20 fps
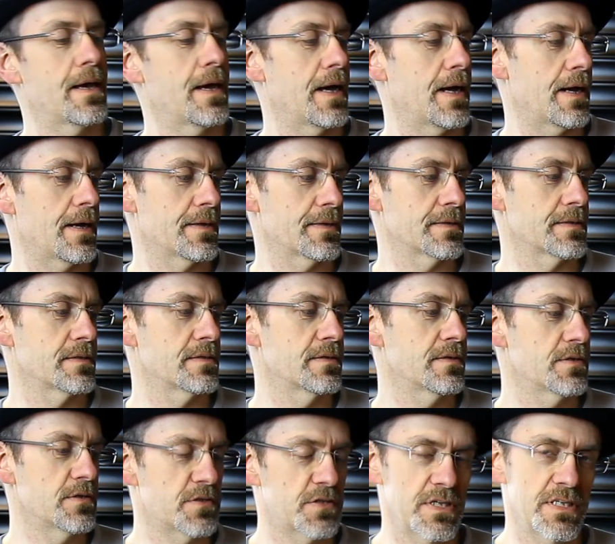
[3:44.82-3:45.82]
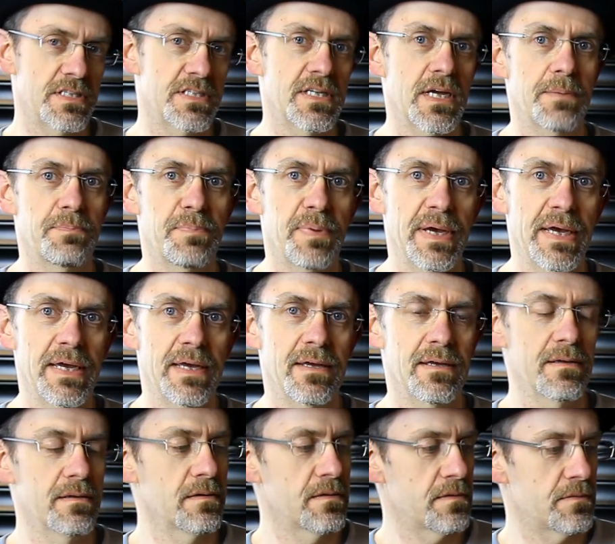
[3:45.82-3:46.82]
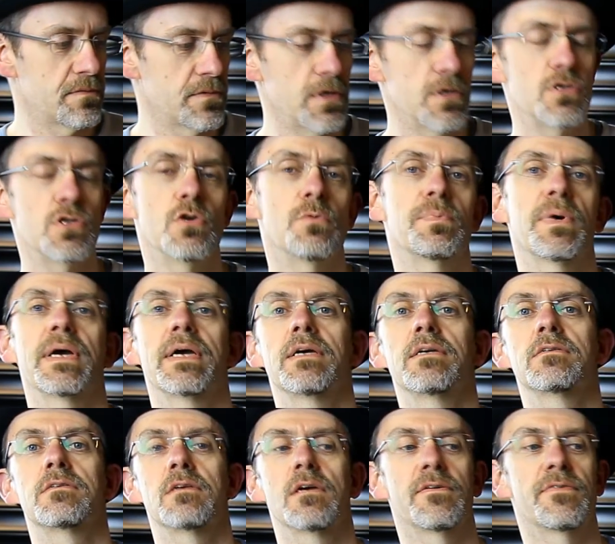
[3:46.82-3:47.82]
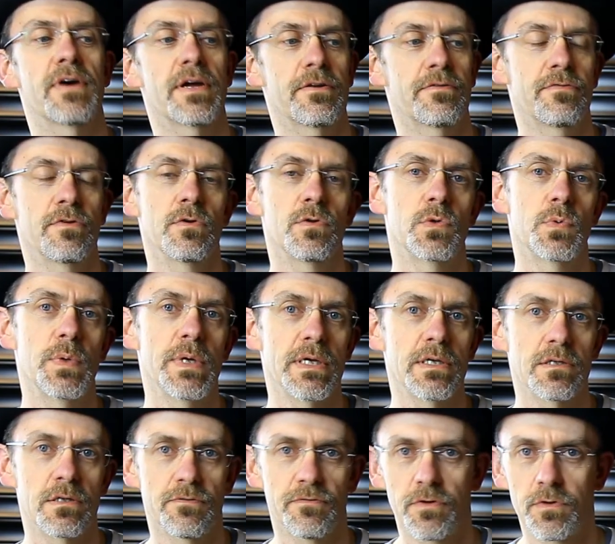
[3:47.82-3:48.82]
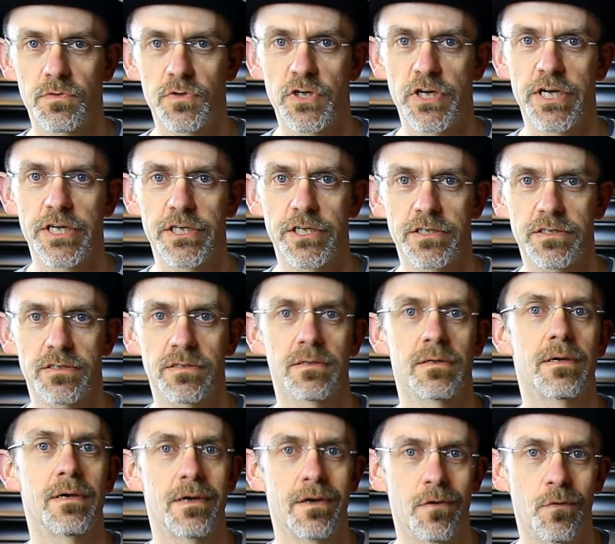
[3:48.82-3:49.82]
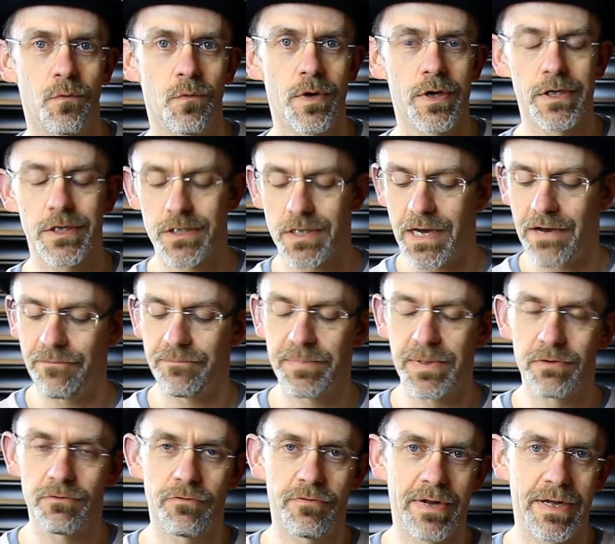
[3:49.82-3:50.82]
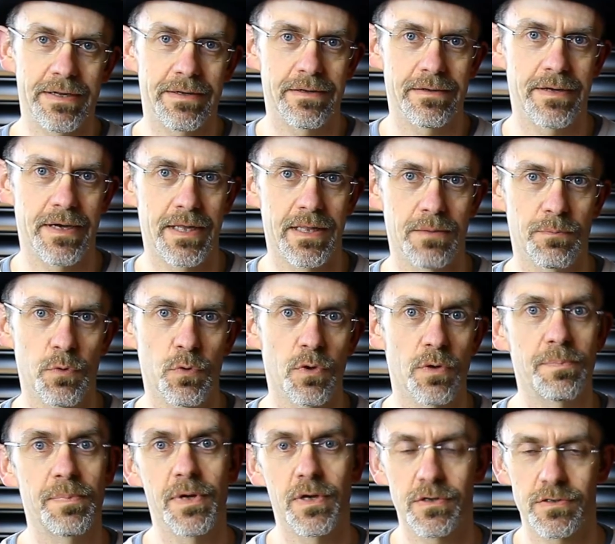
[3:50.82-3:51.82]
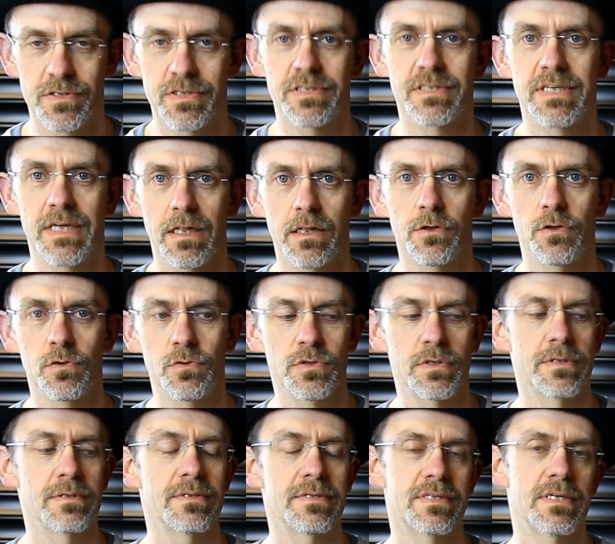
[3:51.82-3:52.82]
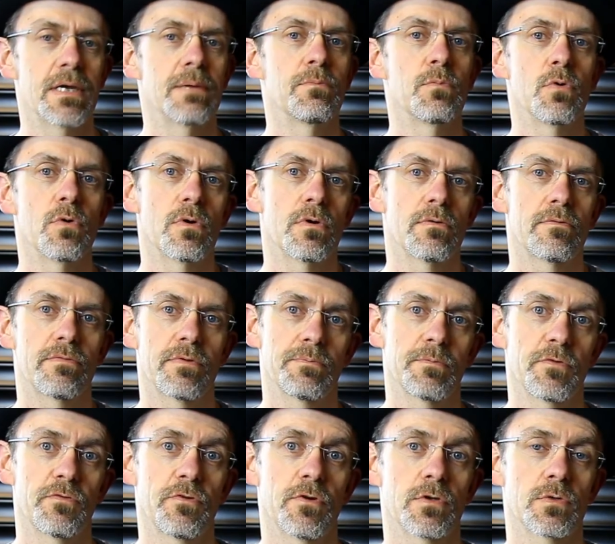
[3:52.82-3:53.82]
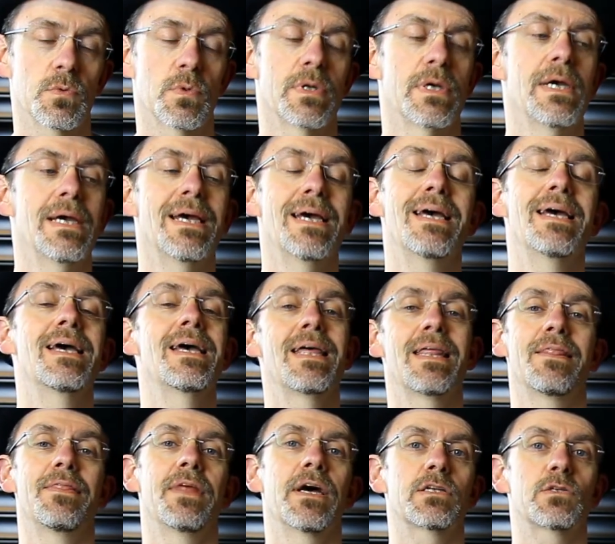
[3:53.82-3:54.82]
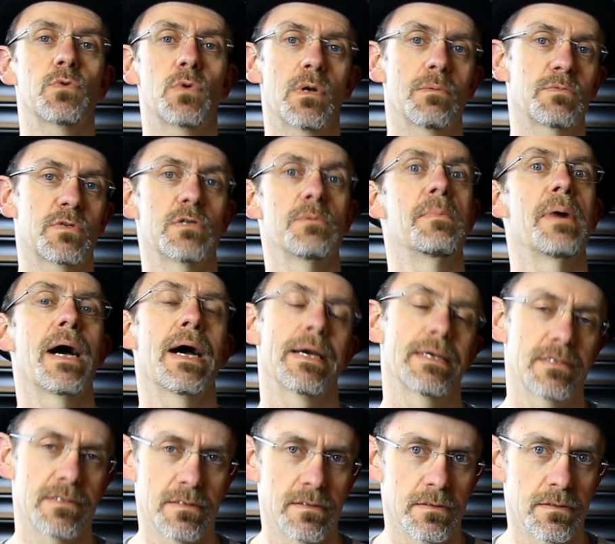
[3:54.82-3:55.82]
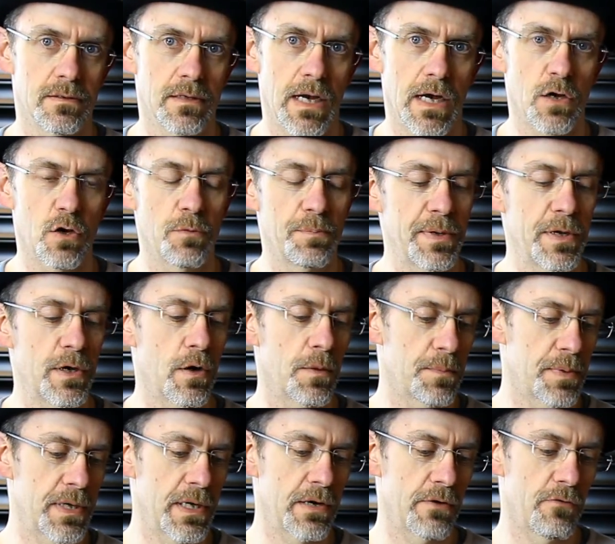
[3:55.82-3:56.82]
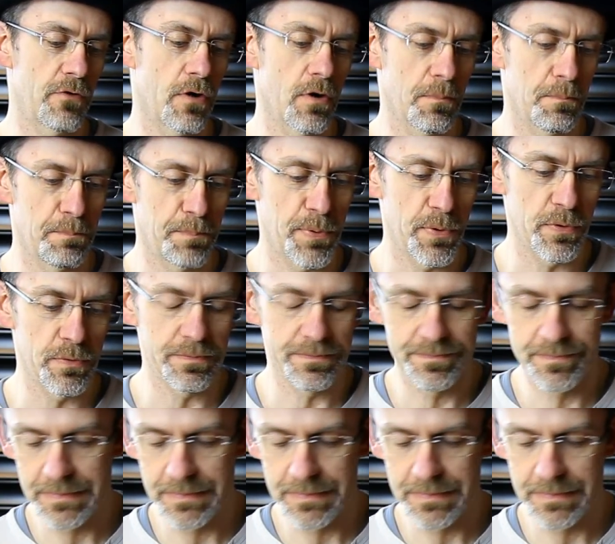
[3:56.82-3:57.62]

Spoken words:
and since that bike, these new bikes have had a few tweaks and a few changes which haven't been reflected in the book because they're still using the same book from the first one. That's what I'm surmising. I could be completely wrong, but